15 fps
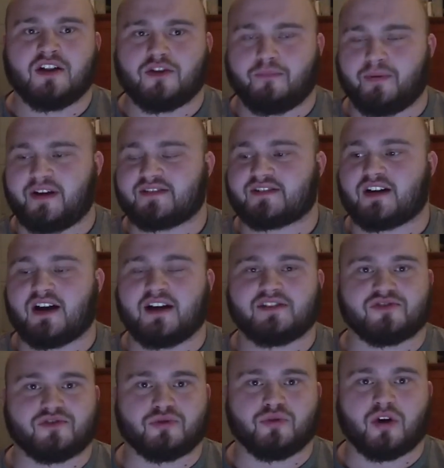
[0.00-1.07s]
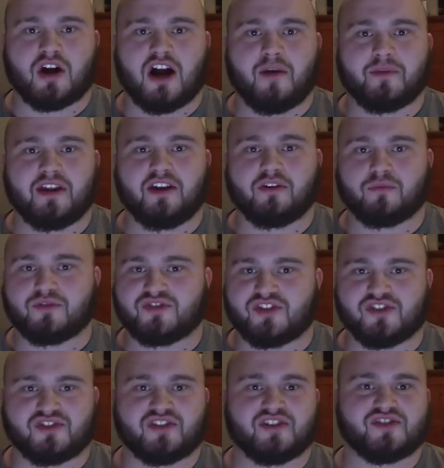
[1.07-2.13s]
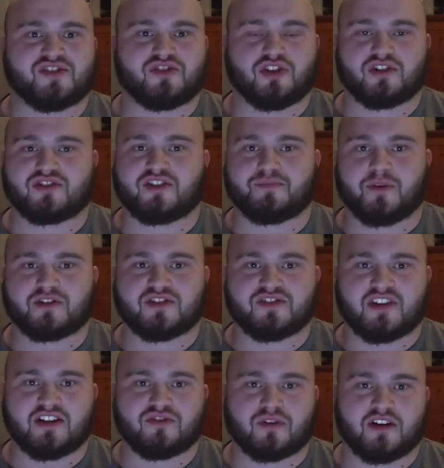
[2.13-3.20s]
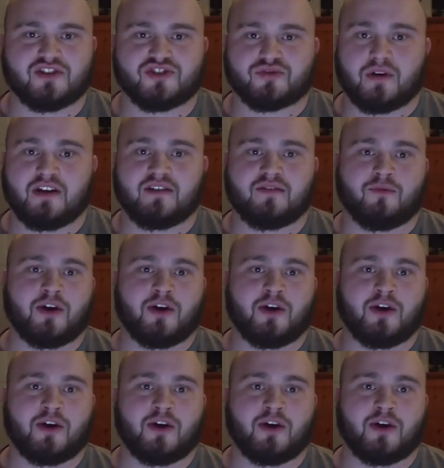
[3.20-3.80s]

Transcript: the best guys do accommodating resistance just as much as they train straight